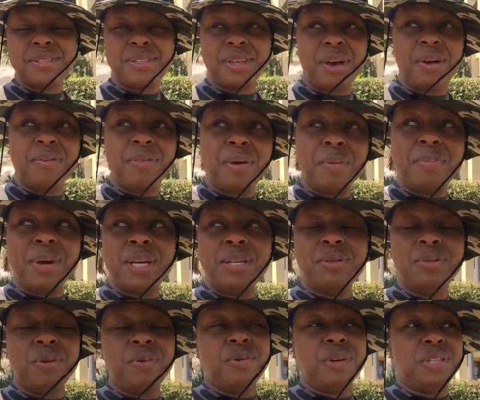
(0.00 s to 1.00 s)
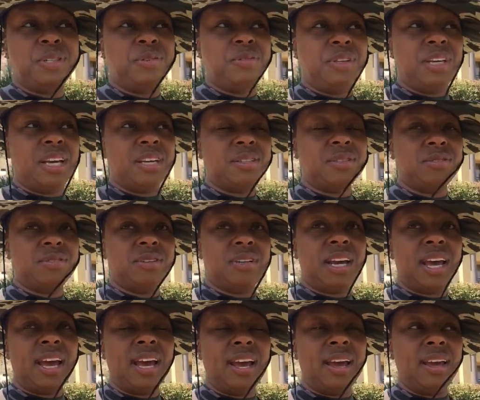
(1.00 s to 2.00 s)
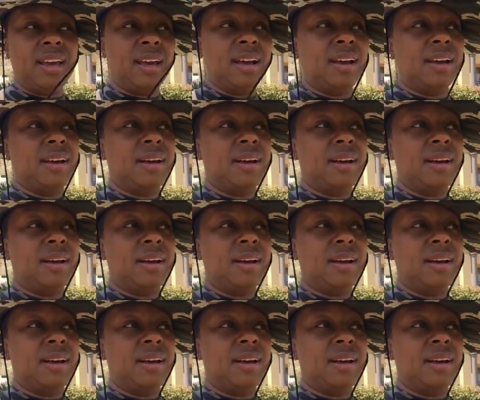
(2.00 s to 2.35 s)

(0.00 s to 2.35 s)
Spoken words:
So the beach we went to yesterday,